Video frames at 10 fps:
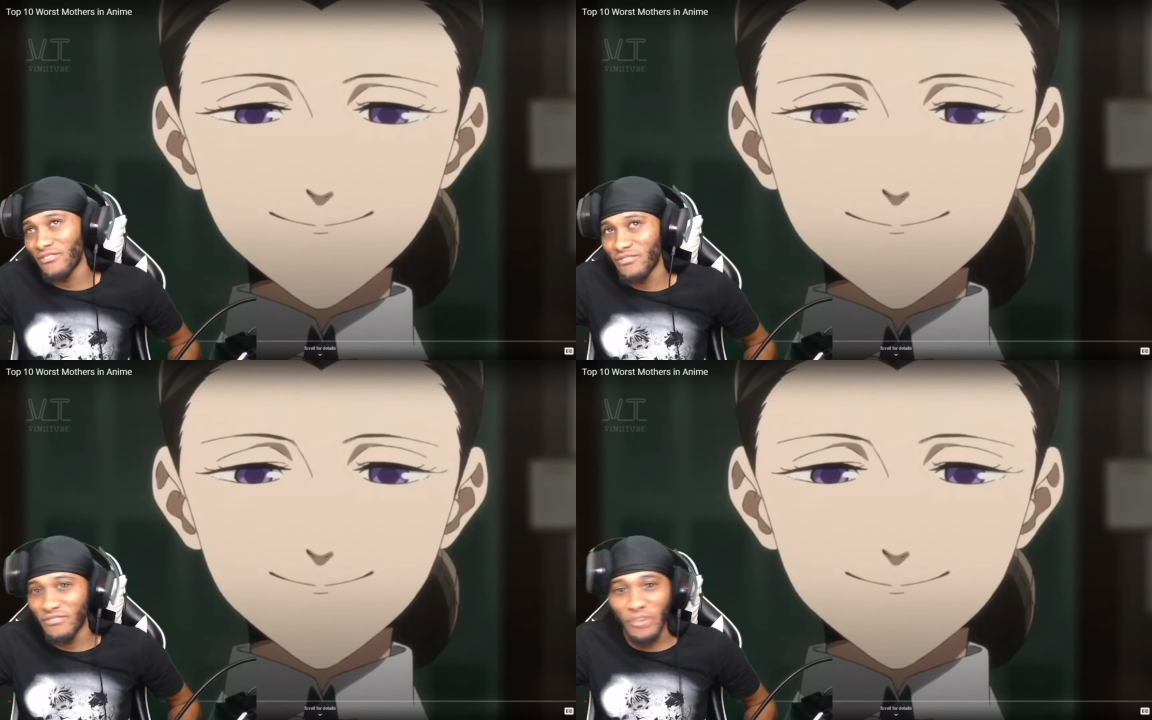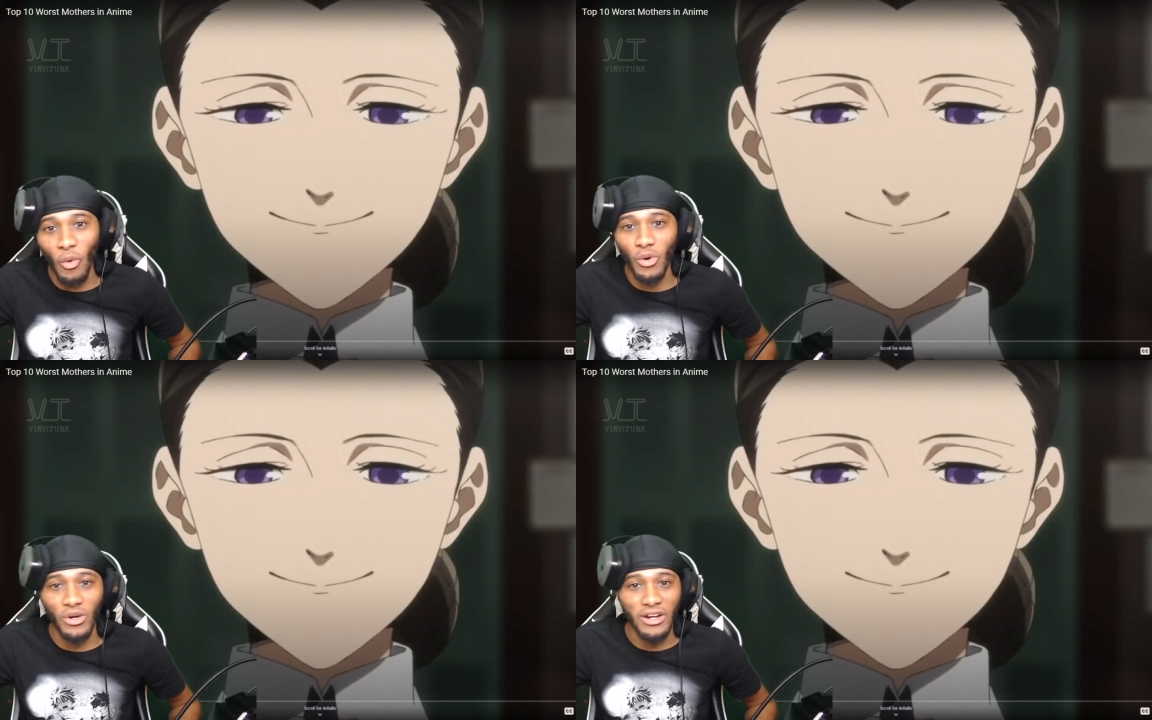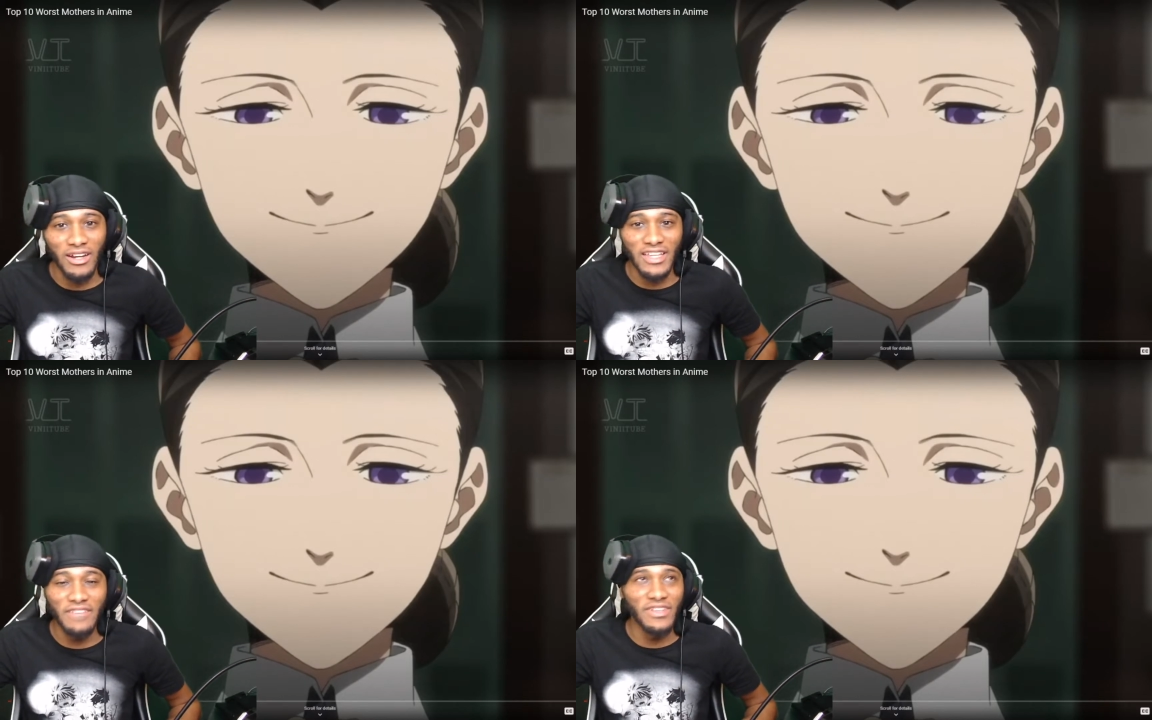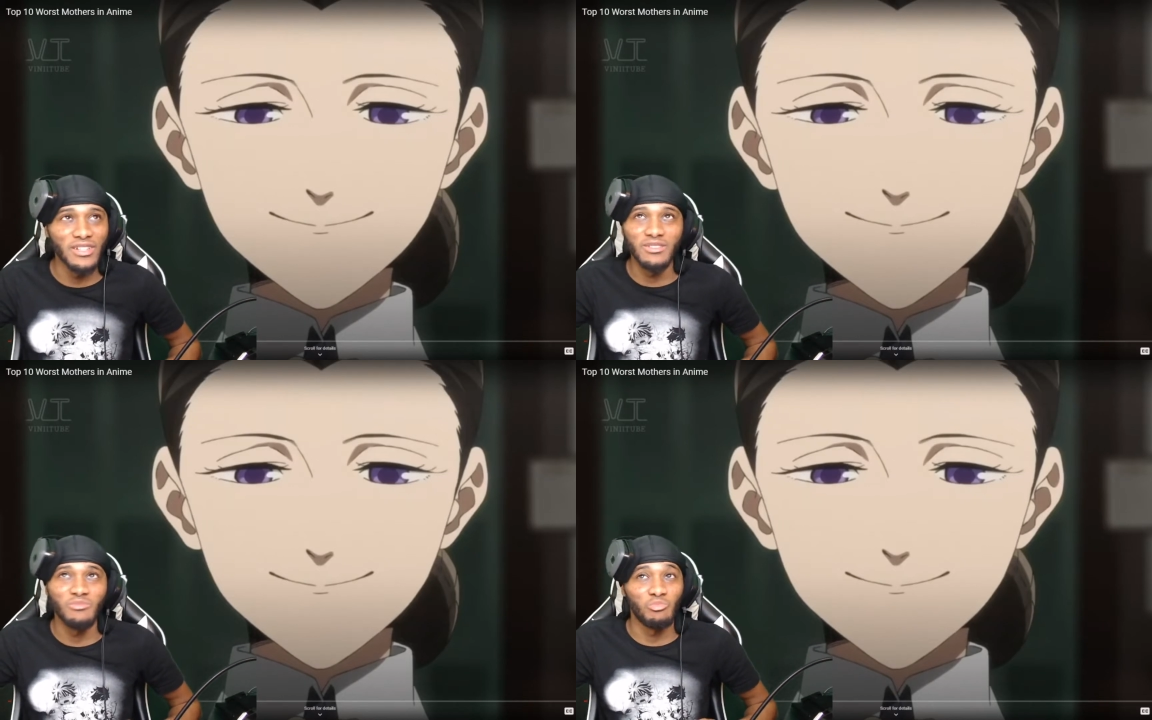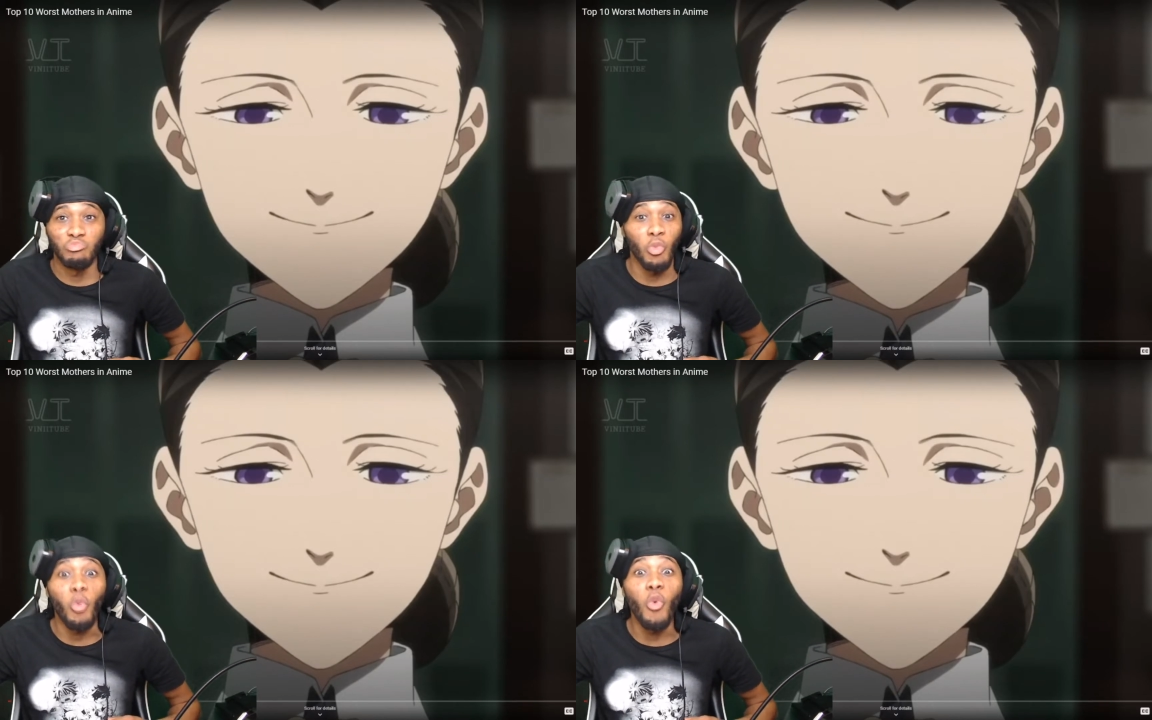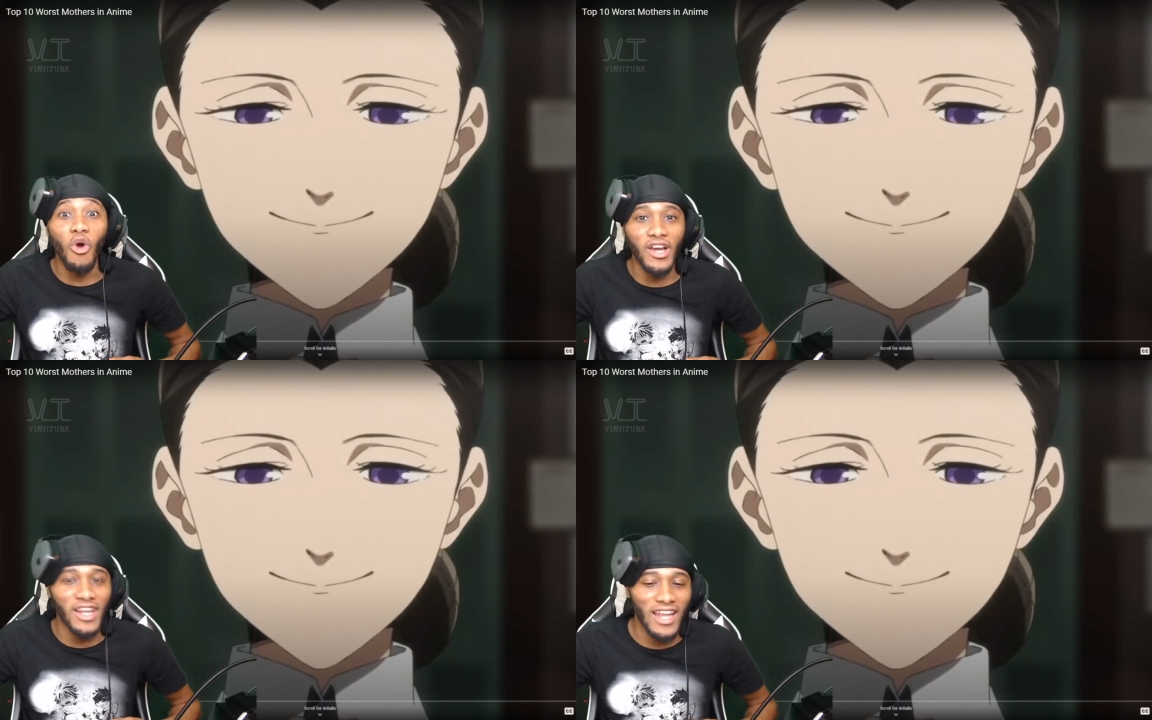Speaker 1: four, even one.